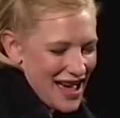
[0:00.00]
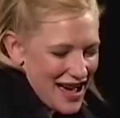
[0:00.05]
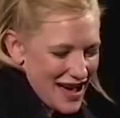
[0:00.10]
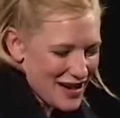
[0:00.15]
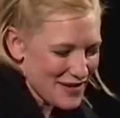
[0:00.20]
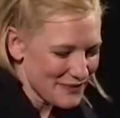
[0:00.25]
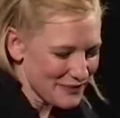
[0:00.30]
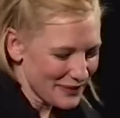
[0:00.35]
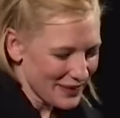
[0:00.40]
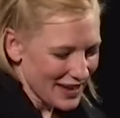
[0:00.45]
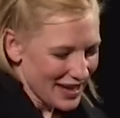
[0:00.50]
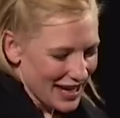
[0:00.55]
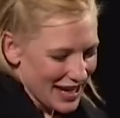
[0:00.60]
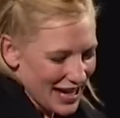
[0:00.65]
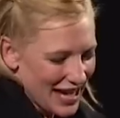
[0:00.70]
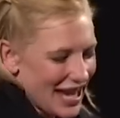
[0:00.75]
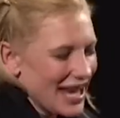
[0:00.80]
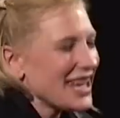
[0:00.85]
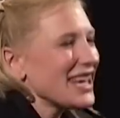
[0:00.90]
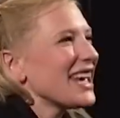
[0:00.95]
um,
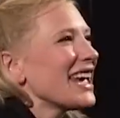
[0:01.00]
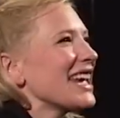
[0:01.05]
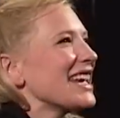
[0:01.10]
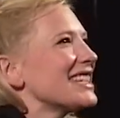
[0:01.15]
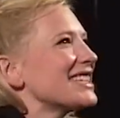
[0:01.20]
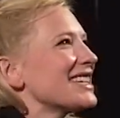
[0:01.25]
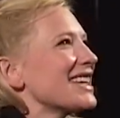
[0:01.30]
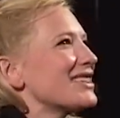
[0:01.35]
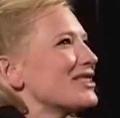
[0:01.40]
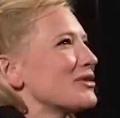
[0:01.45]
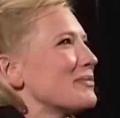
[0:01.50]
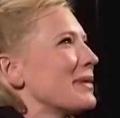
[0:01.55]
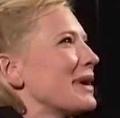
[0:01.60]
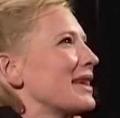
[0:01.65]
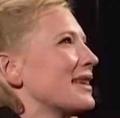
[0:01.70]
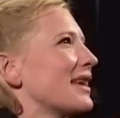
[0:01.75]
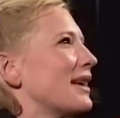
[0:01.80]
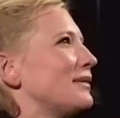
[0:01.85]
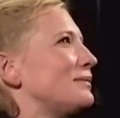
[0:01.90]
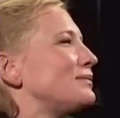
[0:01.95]
he, he said to me
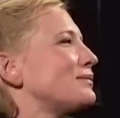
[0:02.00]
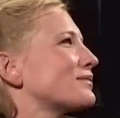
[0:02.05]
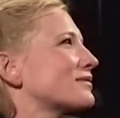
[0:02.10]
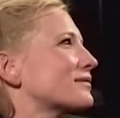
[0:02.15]
that...